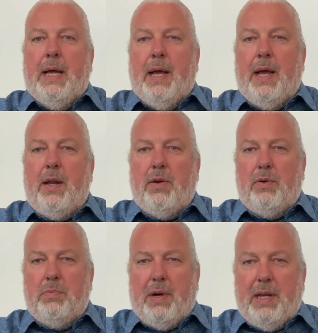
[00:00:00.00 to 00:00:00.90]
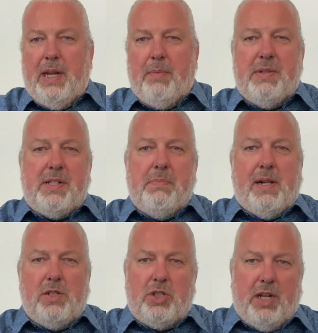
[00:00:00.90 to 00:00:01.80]
Hello, my name is
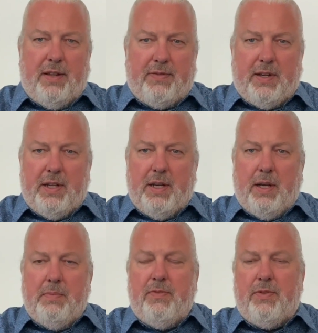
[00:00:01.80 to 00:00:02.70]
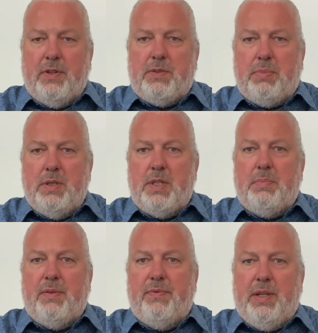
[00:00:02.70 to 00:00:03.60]
Malte Schäfer. I'm first
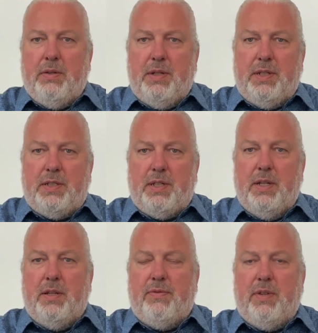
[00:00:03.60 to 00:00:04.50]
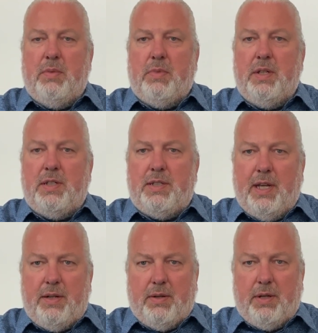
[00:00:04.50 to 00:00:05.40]
principal violist in the Philharmonic
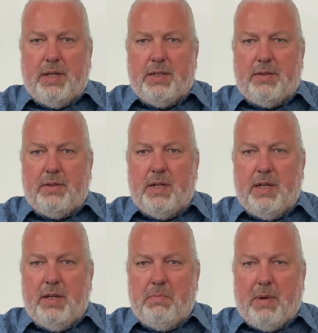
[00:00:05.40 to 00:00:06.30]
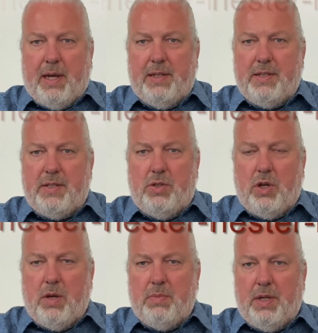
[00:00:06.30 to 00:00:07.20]
State Orchestra in Mainz,
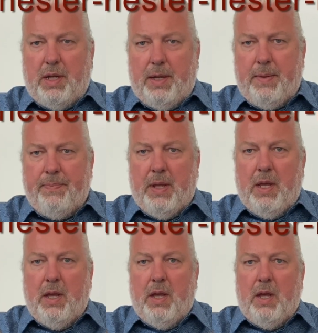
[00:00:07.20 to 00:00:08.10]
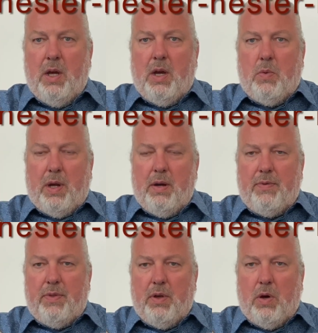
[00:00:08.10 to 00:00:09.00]
Germany, one
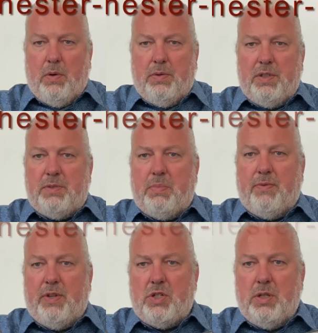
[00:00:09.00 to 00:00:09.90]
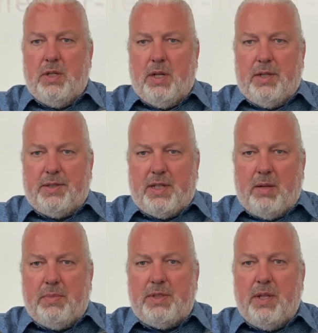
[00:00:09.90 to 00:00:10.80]
of the oldest professional
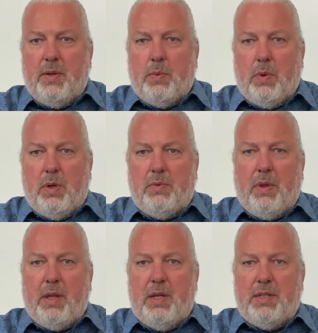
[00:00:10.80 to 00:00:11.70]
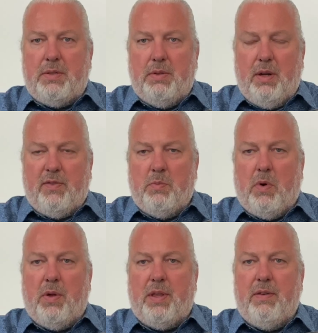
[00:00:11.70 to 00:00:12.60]
ensembles in the world with a history of
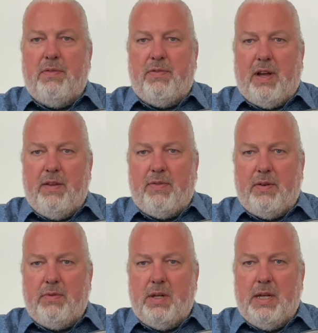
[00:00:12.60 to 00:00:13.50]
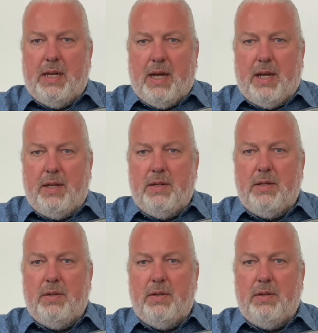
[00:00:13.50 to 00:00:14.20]
more than 509